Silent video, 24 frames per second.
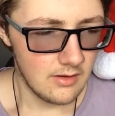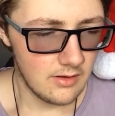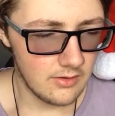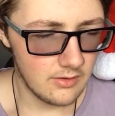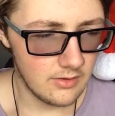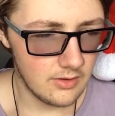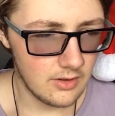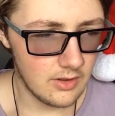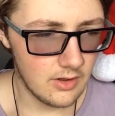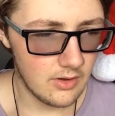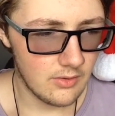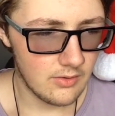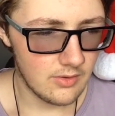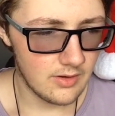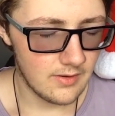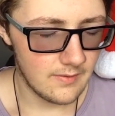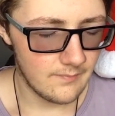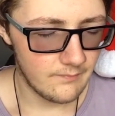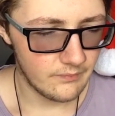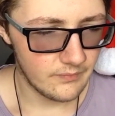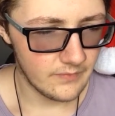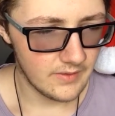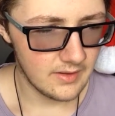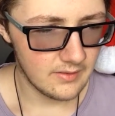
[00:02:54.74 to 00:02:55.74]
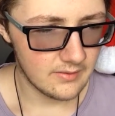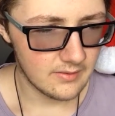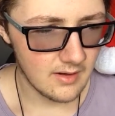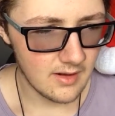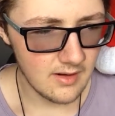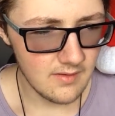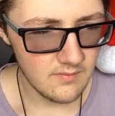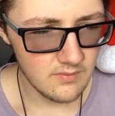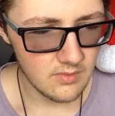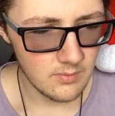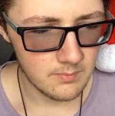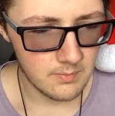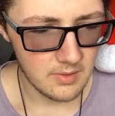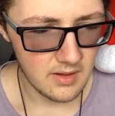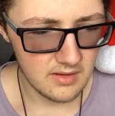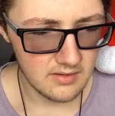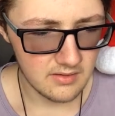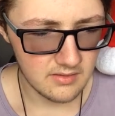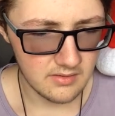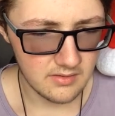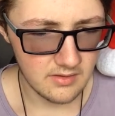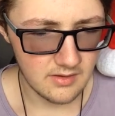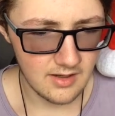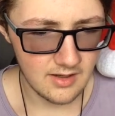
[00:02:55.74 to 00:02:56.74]
you know, it's kind of the
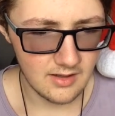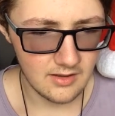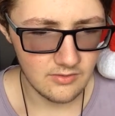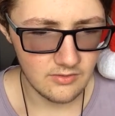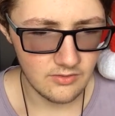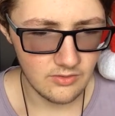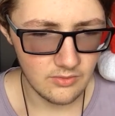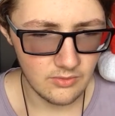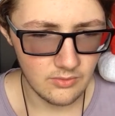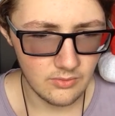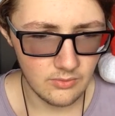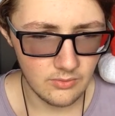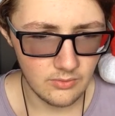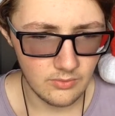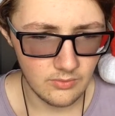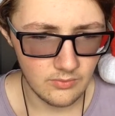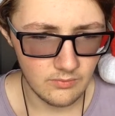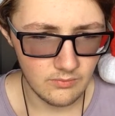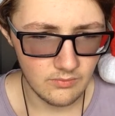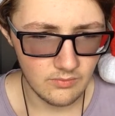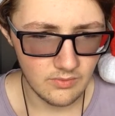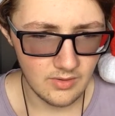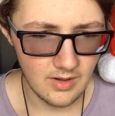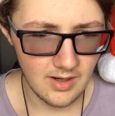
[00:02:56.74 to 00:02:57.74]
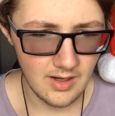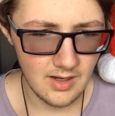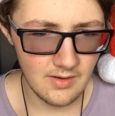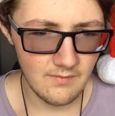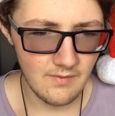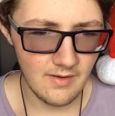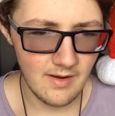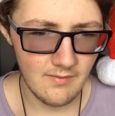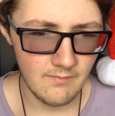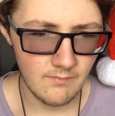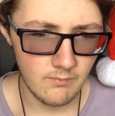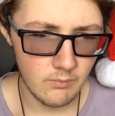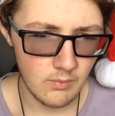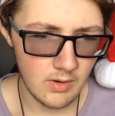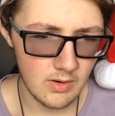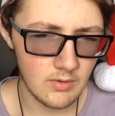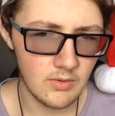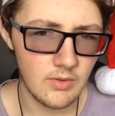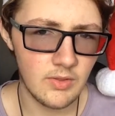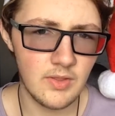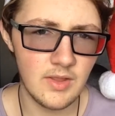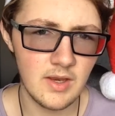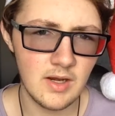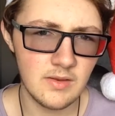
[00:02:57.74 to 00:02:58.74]
best thing to kind of have
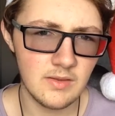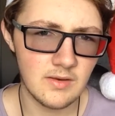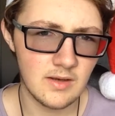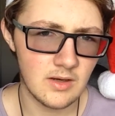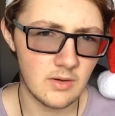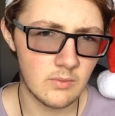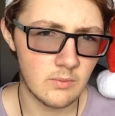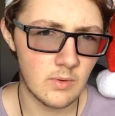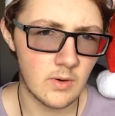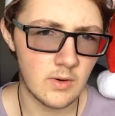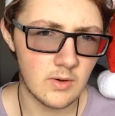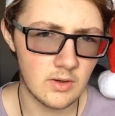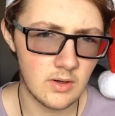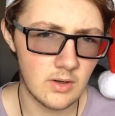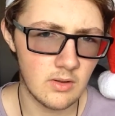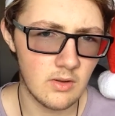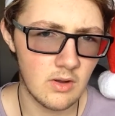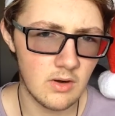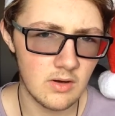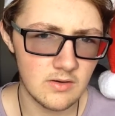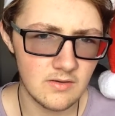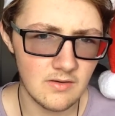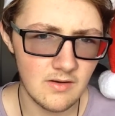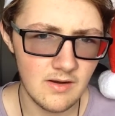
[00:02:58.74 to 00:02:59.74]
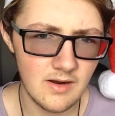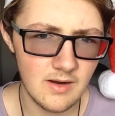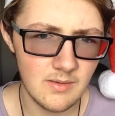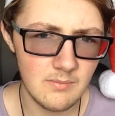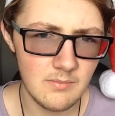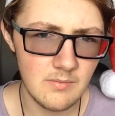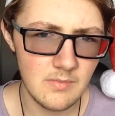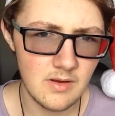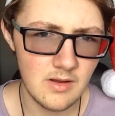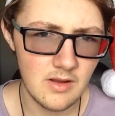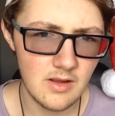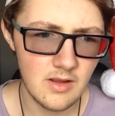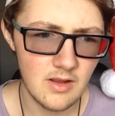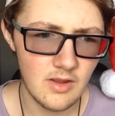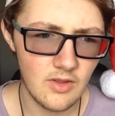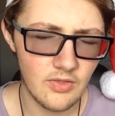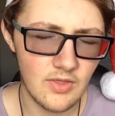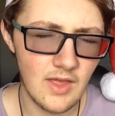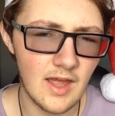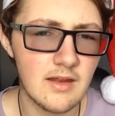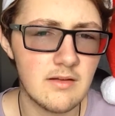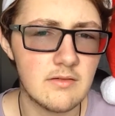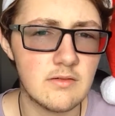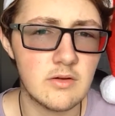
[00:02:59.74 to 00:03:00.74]
one thing that you work on a long time
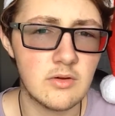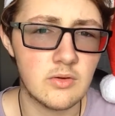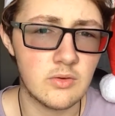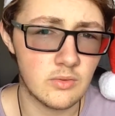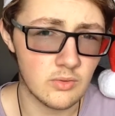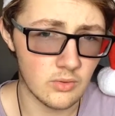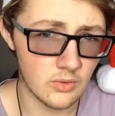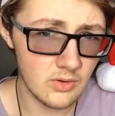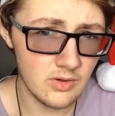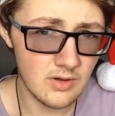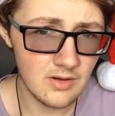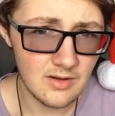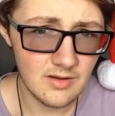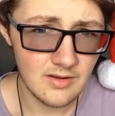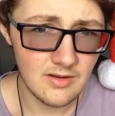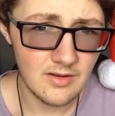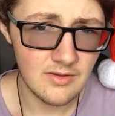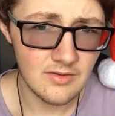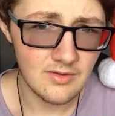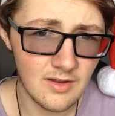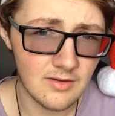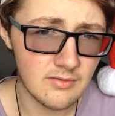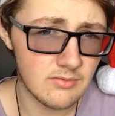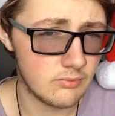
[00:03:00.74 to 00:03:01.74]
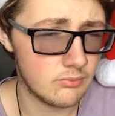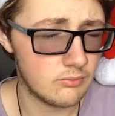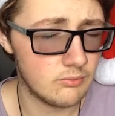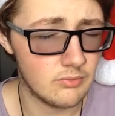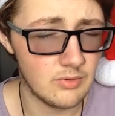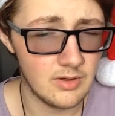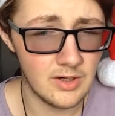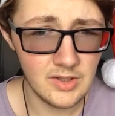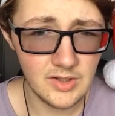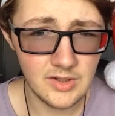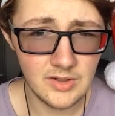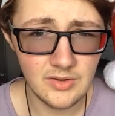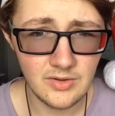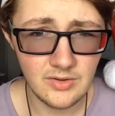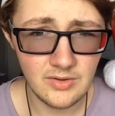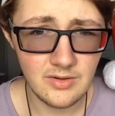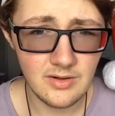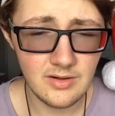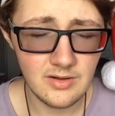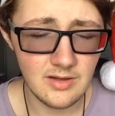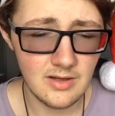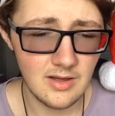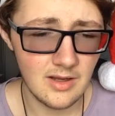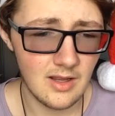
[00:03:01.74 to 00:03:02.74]
that's good, that's really
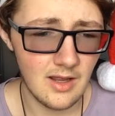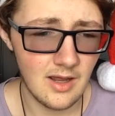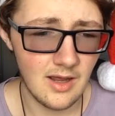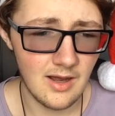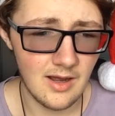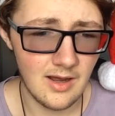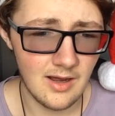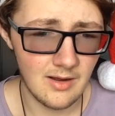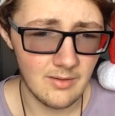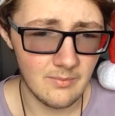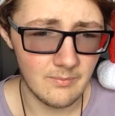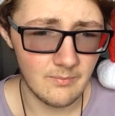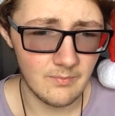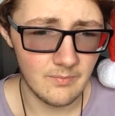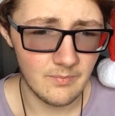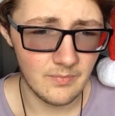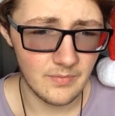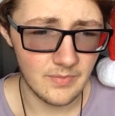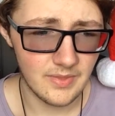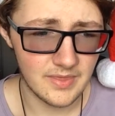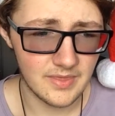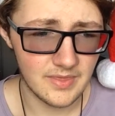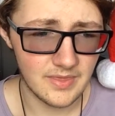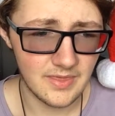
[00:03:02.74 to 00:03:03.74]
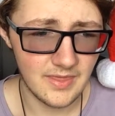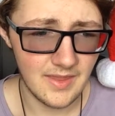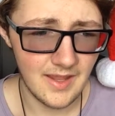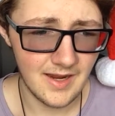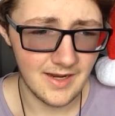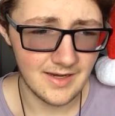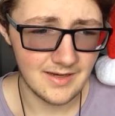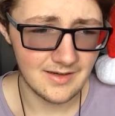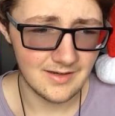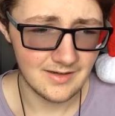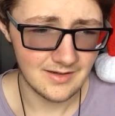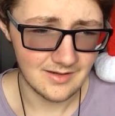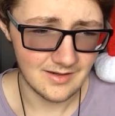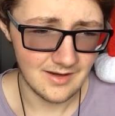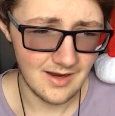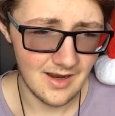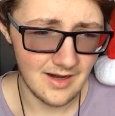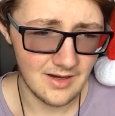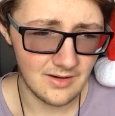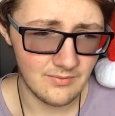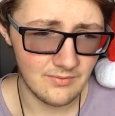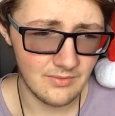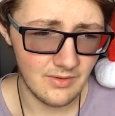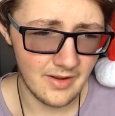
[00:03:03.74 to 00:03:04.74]
good, than
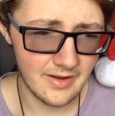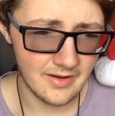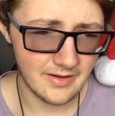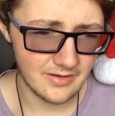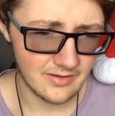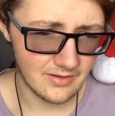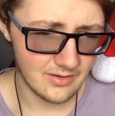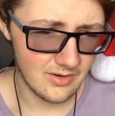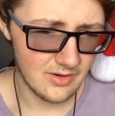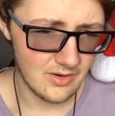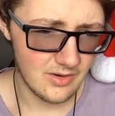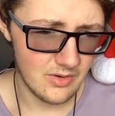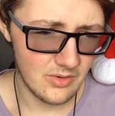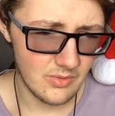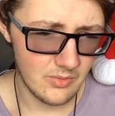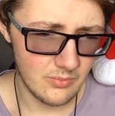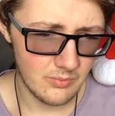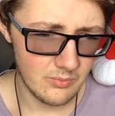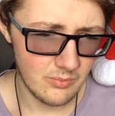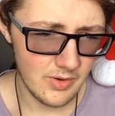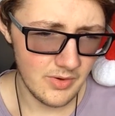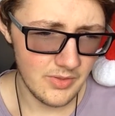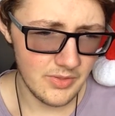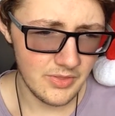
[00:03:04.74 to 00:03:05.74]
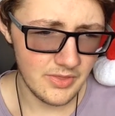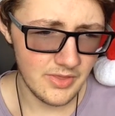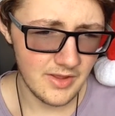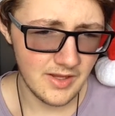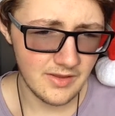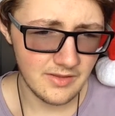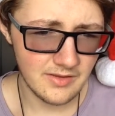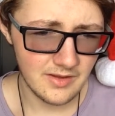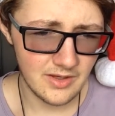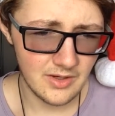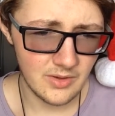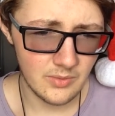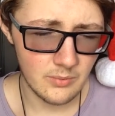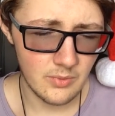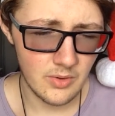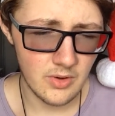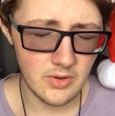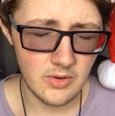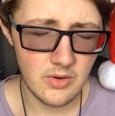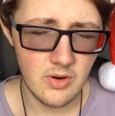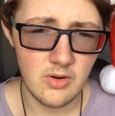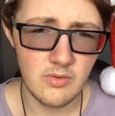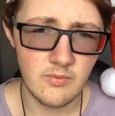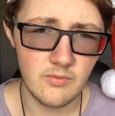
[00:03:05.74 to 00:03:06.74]
kind of like one thing that you
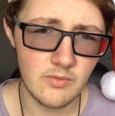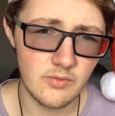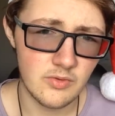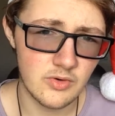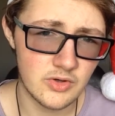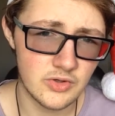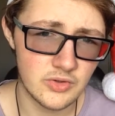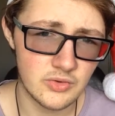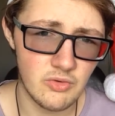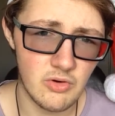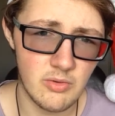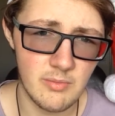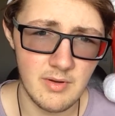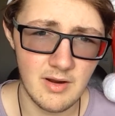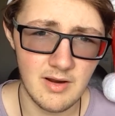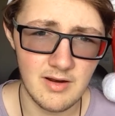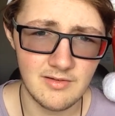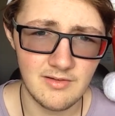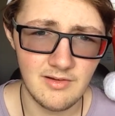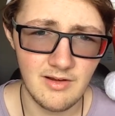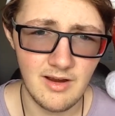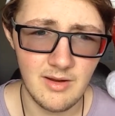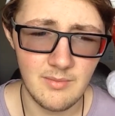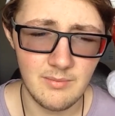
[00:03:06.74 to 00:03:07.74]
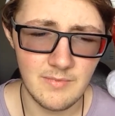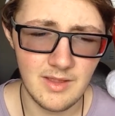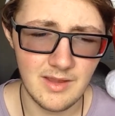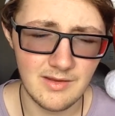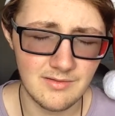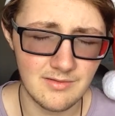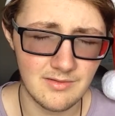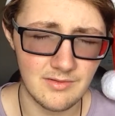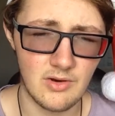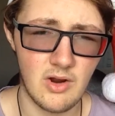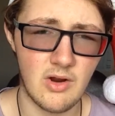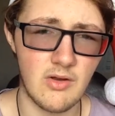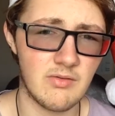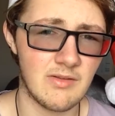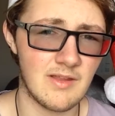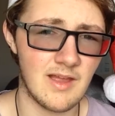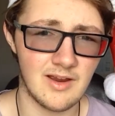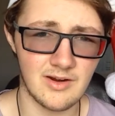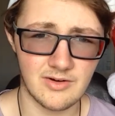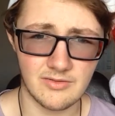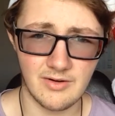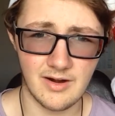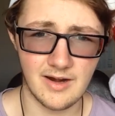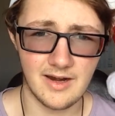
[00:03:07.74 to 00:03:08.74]
work on for a short amount of time that's not
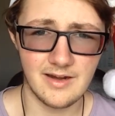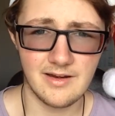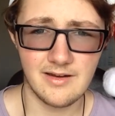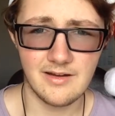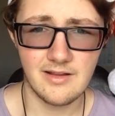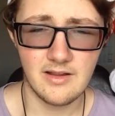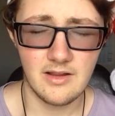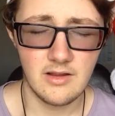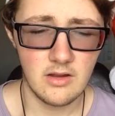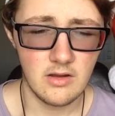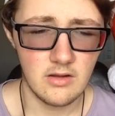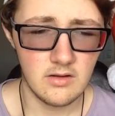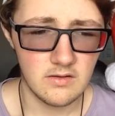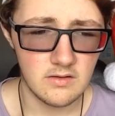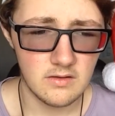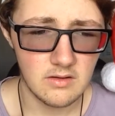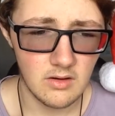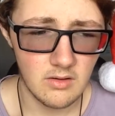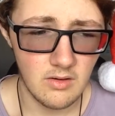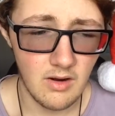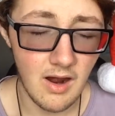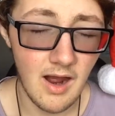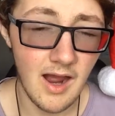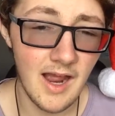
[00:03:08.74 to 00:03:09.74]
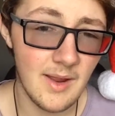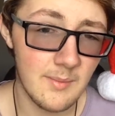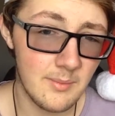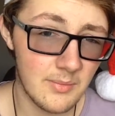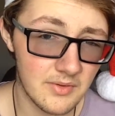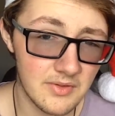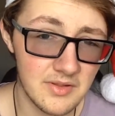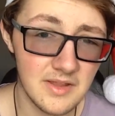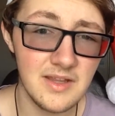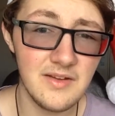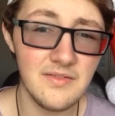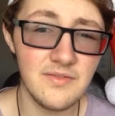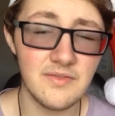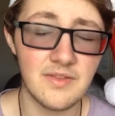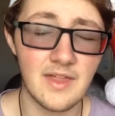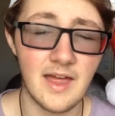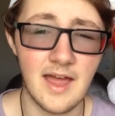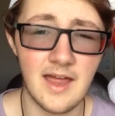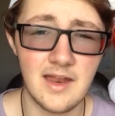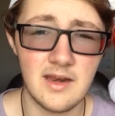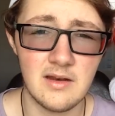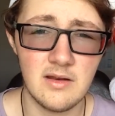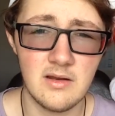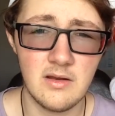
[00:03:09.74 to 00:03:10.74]
that great. So I believe
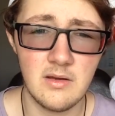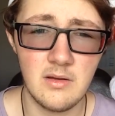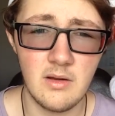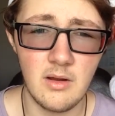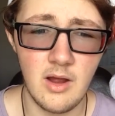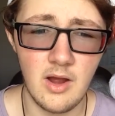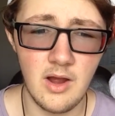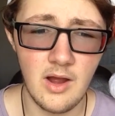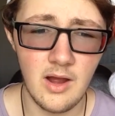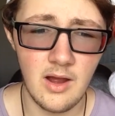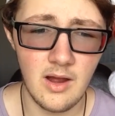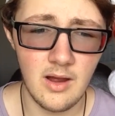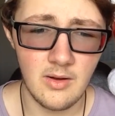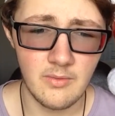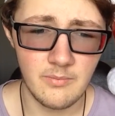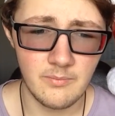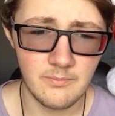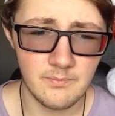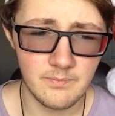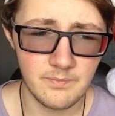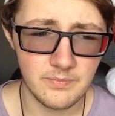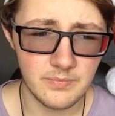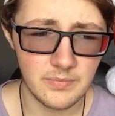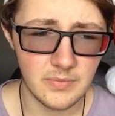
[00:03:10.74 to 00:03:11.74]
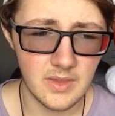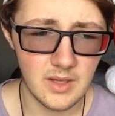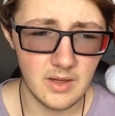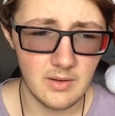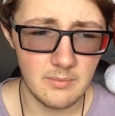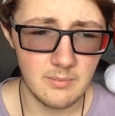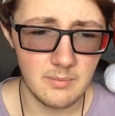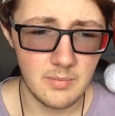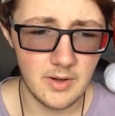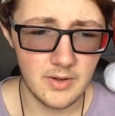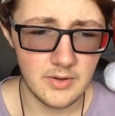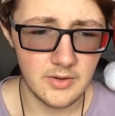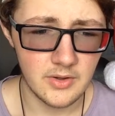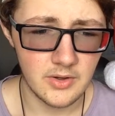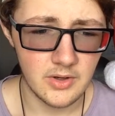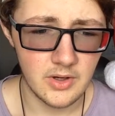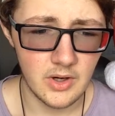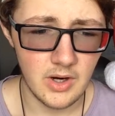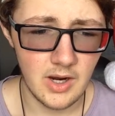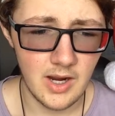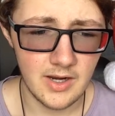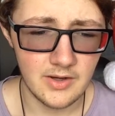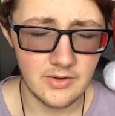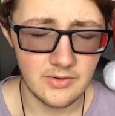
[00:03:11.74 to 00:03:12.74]
that, but, you
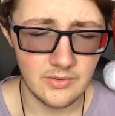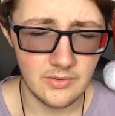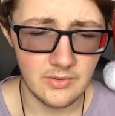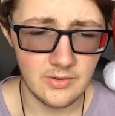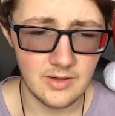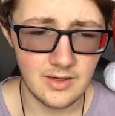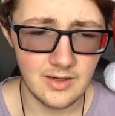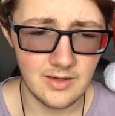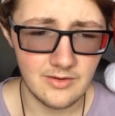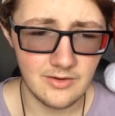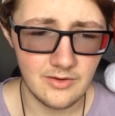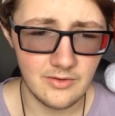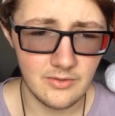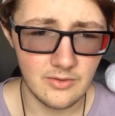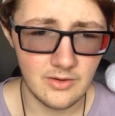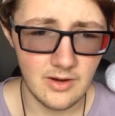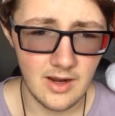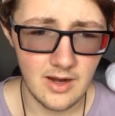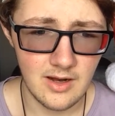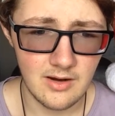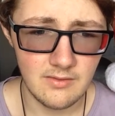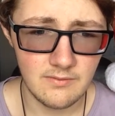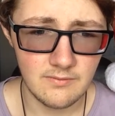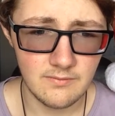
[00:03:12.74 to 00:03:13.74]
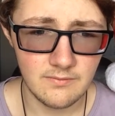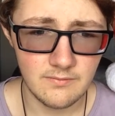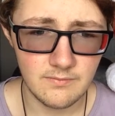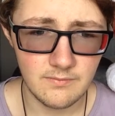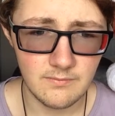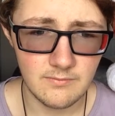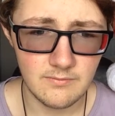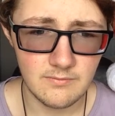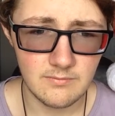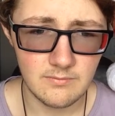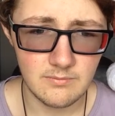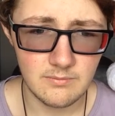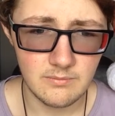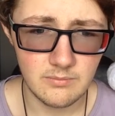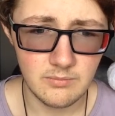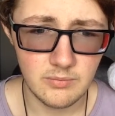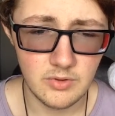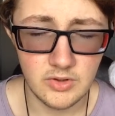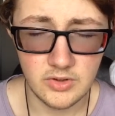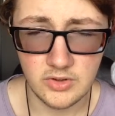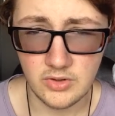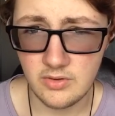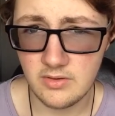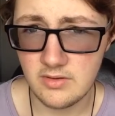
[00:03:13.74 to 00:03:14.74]
know, I do need to kind of
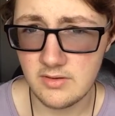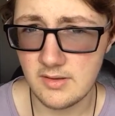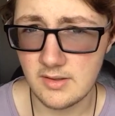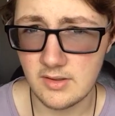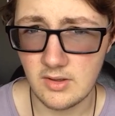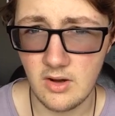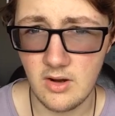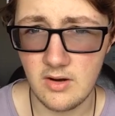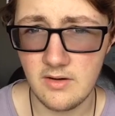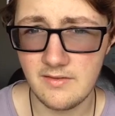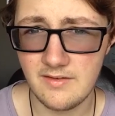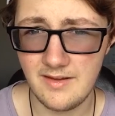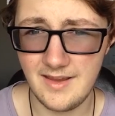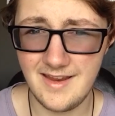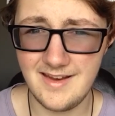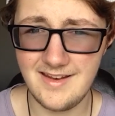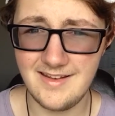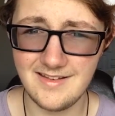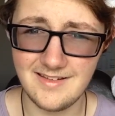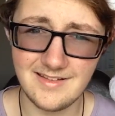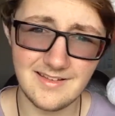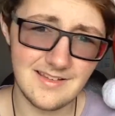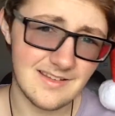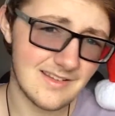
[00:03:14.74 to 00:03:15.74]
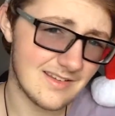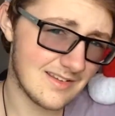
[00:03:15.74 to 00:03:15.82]
produce the content